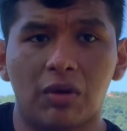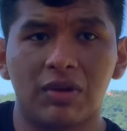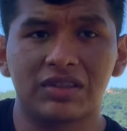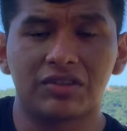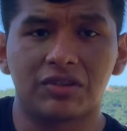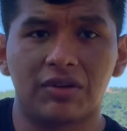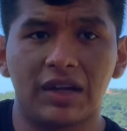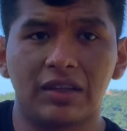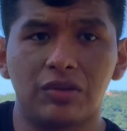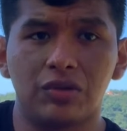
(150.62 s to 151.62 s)
starting
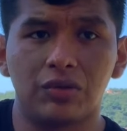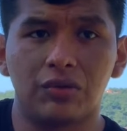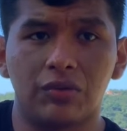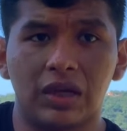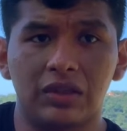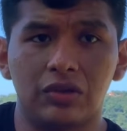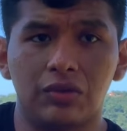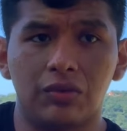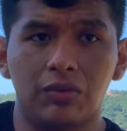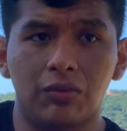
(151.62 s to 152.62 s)
a
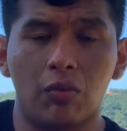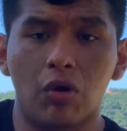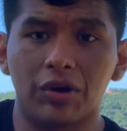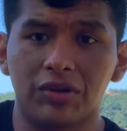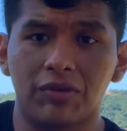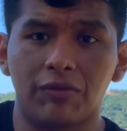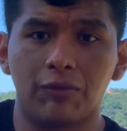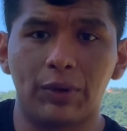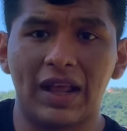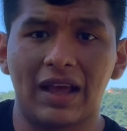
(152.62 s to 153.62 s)
new work
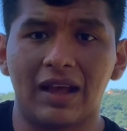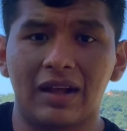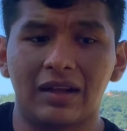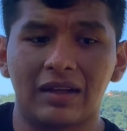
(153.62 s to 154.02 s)
with a